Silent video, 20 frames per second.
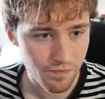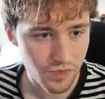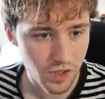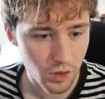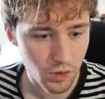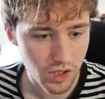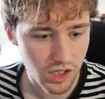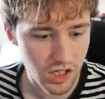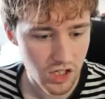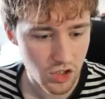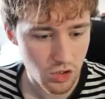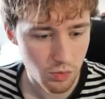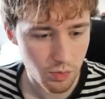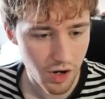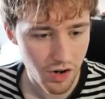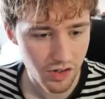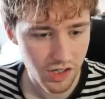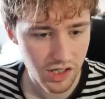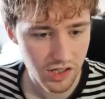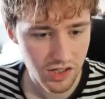Okay, so
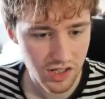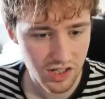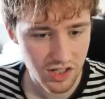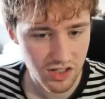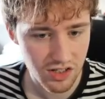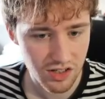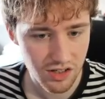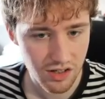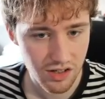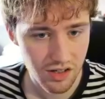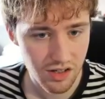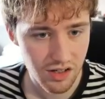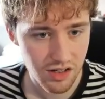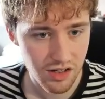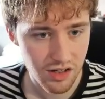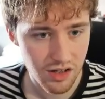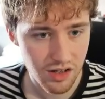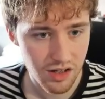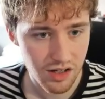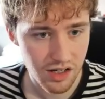apparently this
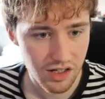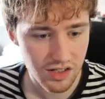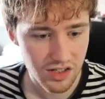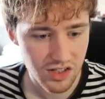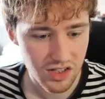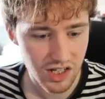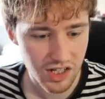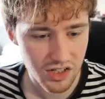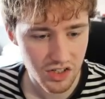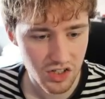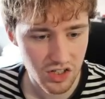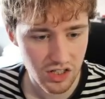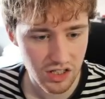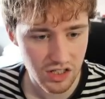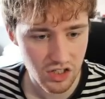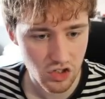assassin